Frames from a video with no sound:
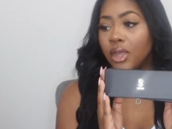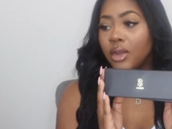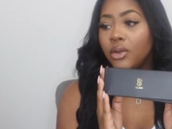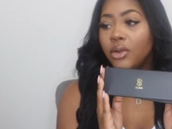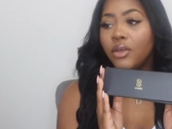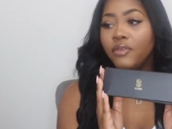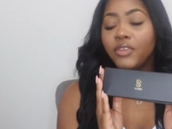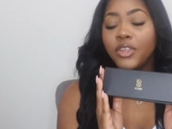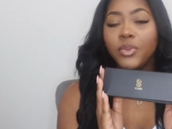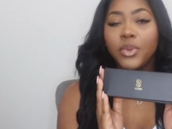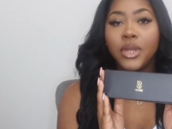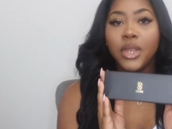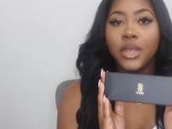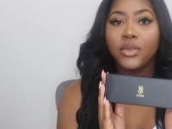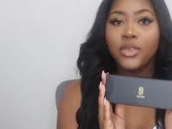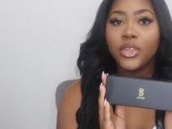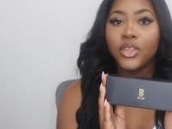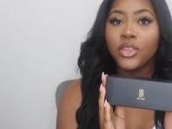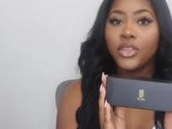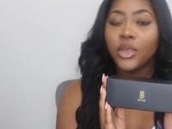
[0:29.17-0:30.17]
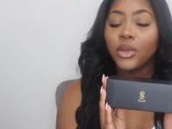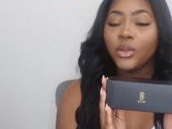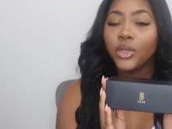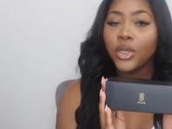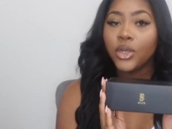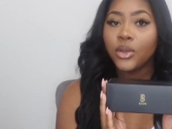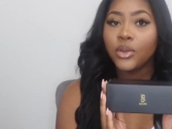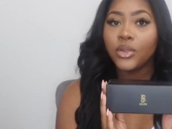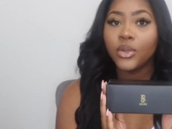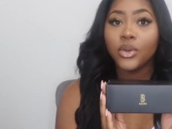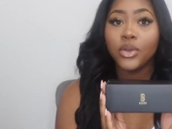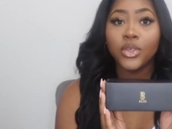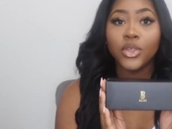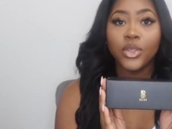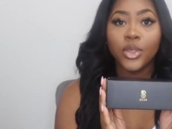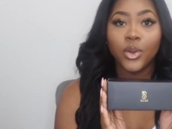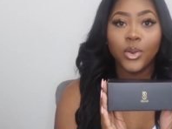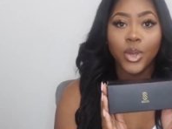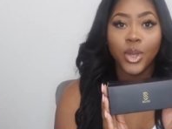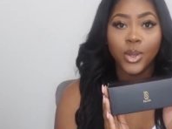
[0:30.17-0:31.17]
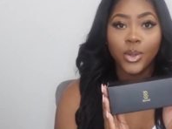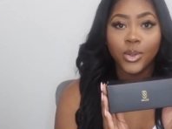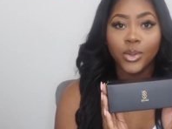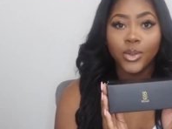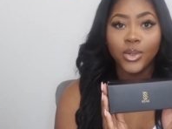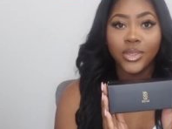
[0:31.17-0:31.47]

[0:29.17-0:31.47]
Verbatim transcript: I don't know if it's pronounced Sojo's or Soho's.